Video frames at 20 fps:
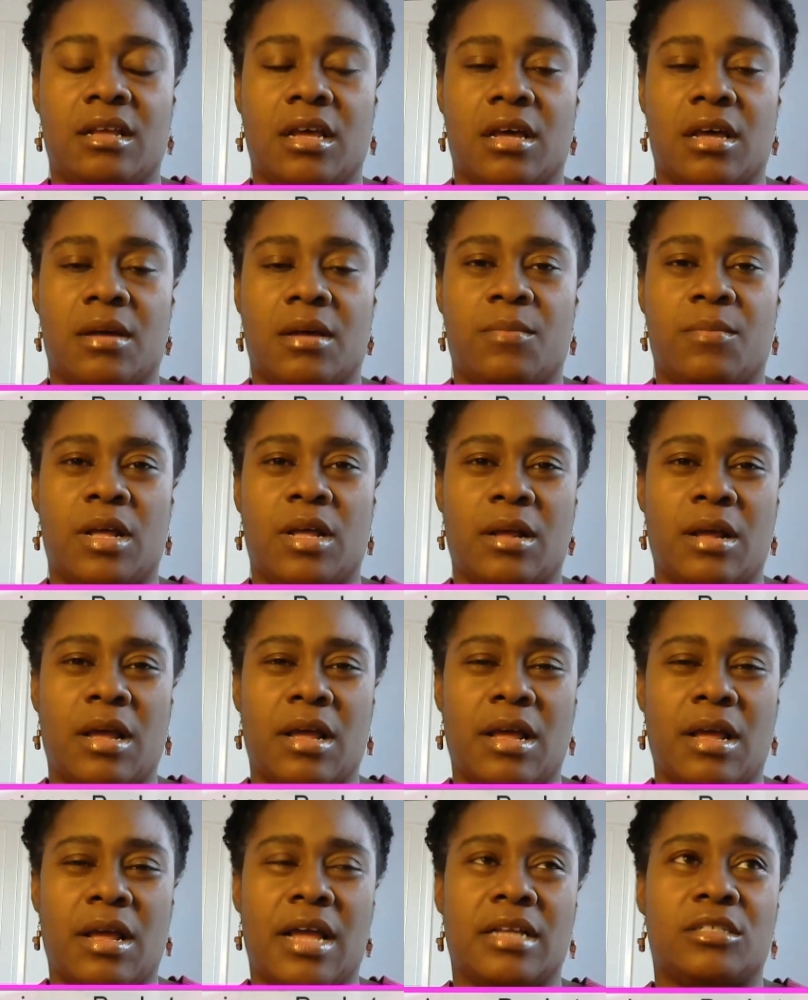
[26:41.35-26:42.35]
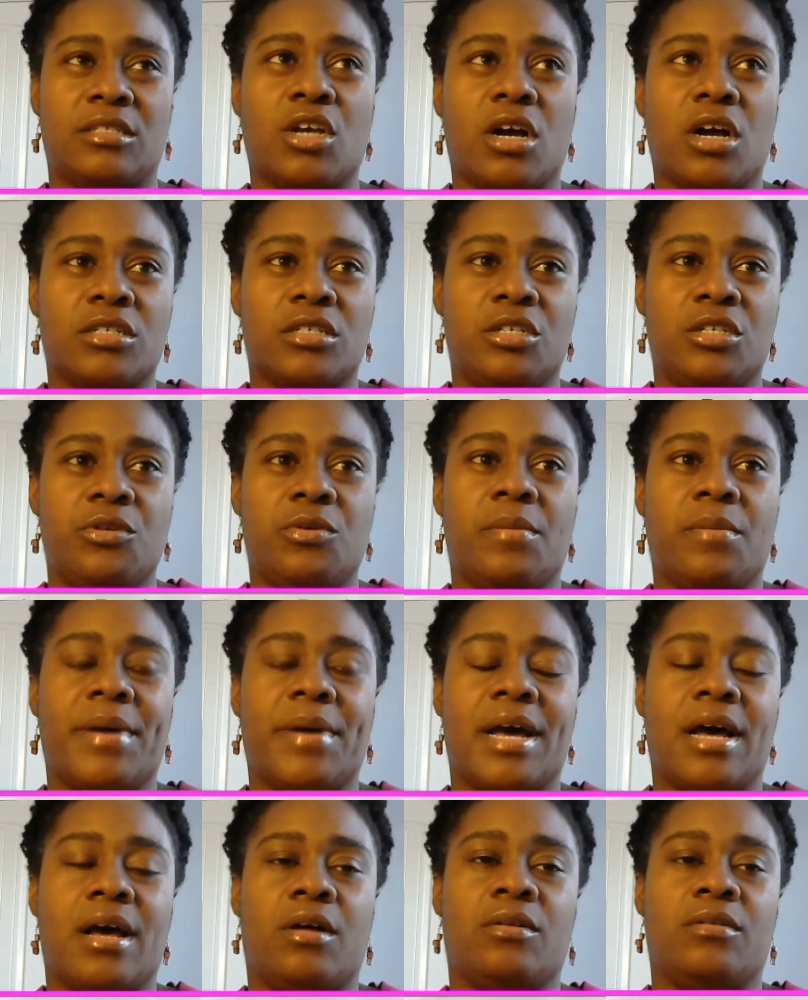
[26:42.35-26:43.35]
I talked to you
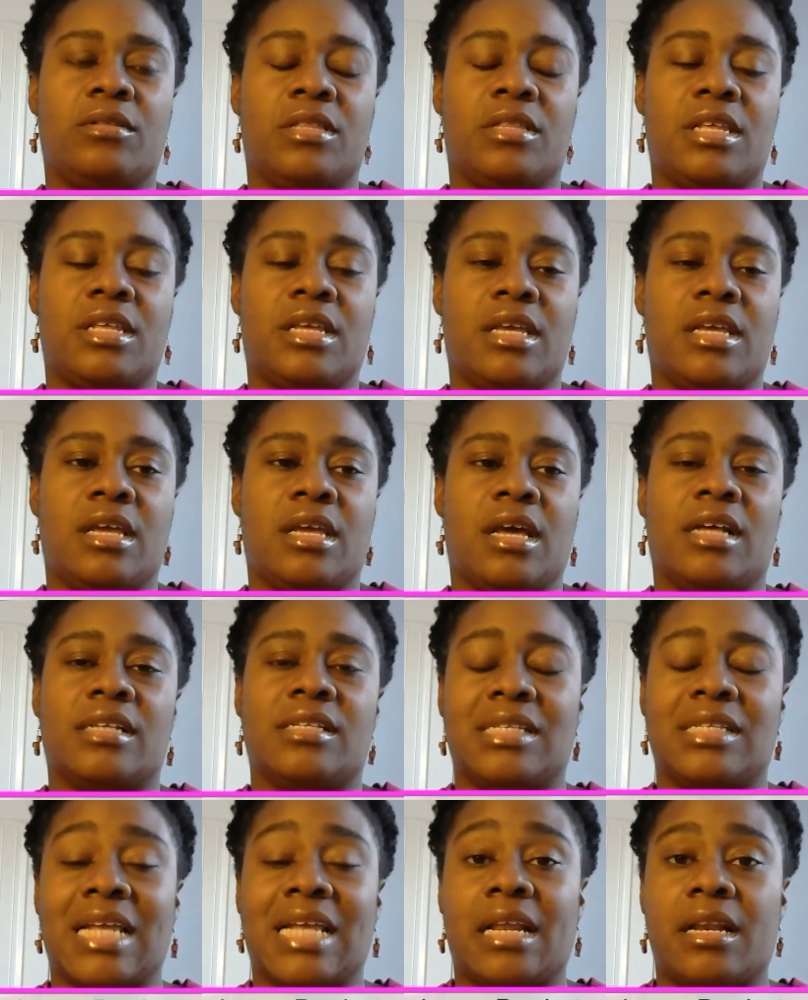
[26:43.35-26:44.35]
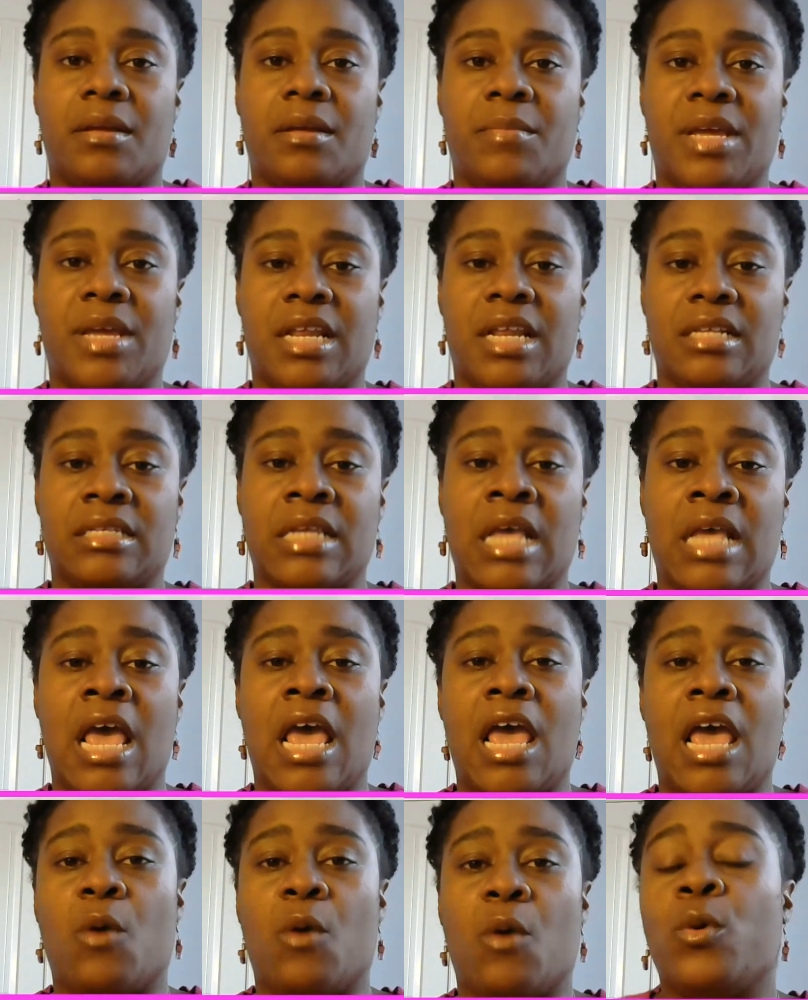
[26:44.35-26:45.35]
about the stand-up meetings,
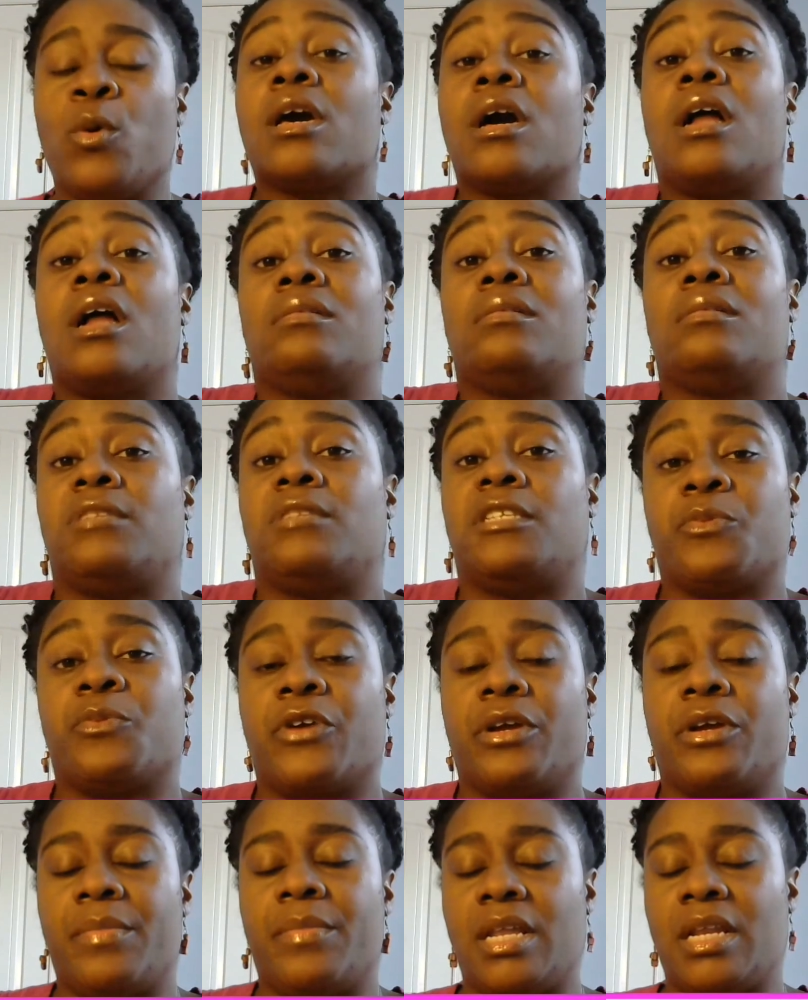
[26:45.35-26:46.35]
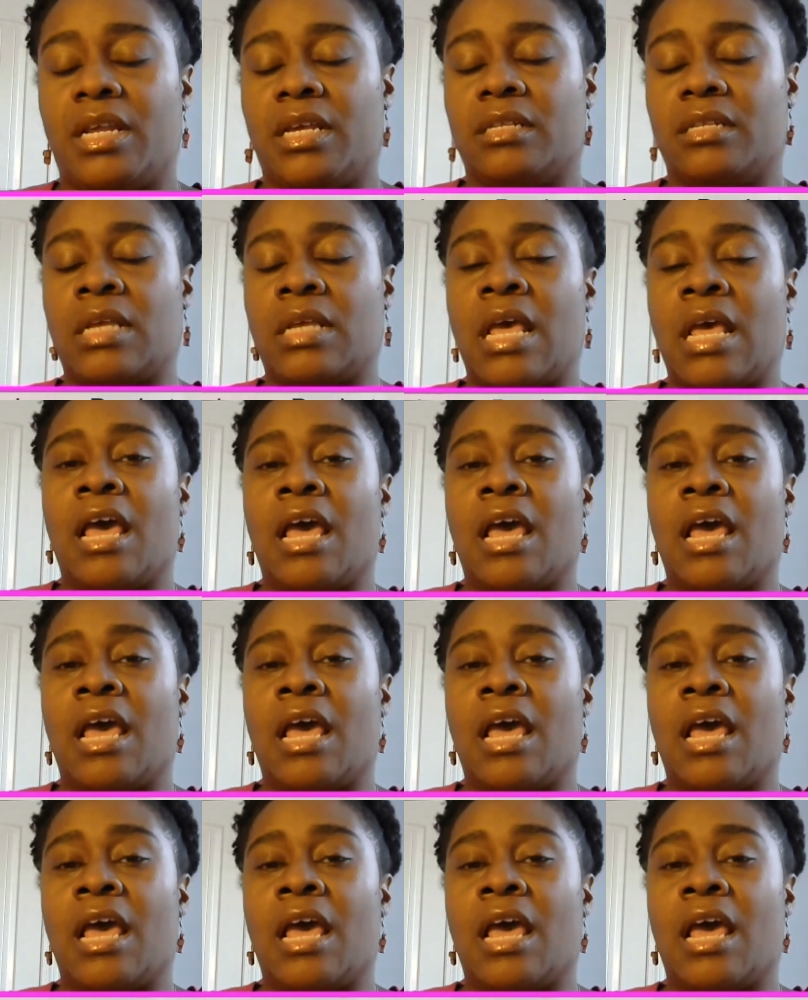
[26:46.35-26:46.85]
and we call them sprint meetings.